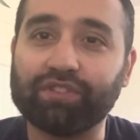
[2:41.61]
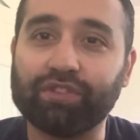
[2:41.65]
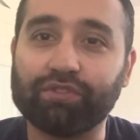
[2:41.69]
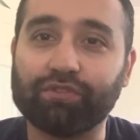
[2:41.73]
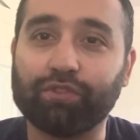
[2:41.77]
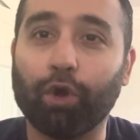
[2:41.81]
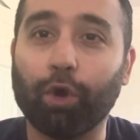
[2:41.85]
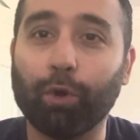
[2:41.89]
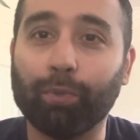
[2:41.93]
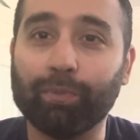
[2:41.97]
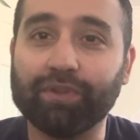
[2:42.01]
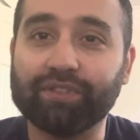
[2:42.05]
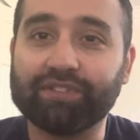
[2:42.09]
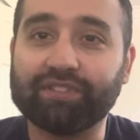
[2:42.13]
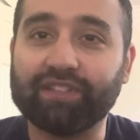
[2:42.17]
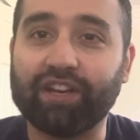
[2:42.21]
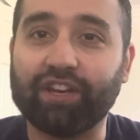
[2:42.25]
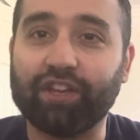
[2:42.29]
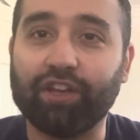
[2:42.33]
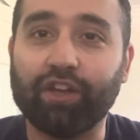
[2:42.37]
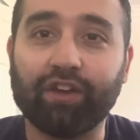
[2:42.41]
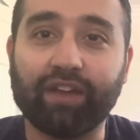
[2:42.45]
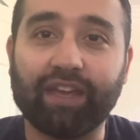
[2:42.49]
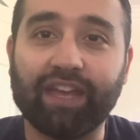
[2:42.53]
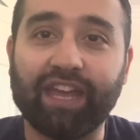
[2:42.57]
He was homeless at a
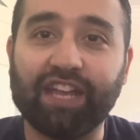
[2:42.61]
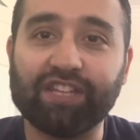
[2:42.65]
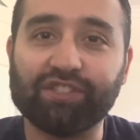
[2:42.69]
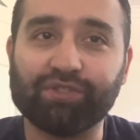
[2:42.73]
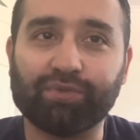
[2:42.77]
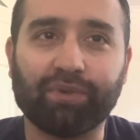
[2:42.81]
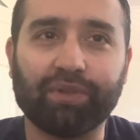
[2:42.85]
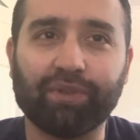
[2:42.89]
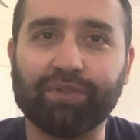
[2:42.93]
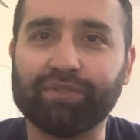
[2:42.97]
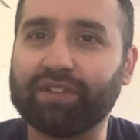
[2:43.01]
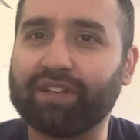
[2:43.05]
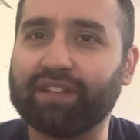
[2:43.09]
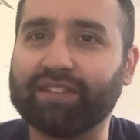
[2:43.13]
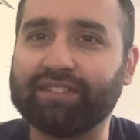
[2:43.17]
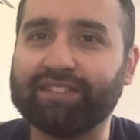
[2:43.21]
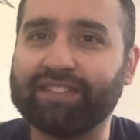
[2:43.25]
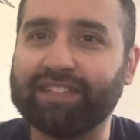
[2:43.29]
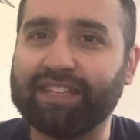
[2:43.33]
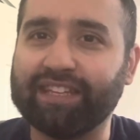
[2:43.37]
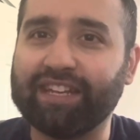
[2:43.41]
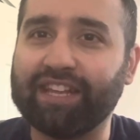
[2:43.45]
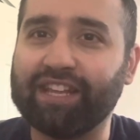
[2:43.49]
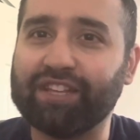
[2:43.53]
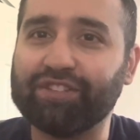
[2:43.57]
young age when he was, like, a
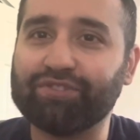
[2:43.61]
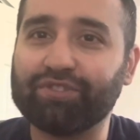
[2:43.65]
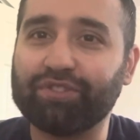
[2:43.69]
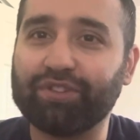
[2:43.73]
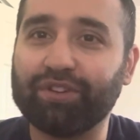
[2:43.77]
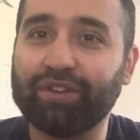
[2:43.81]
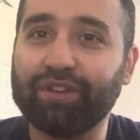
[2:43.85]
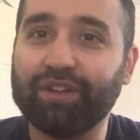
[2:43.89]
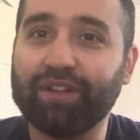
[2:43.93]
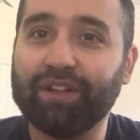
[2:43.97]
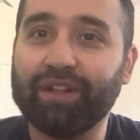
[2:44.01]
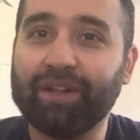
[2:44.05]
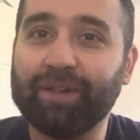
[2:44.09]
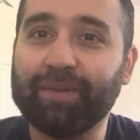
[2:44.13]
teenager.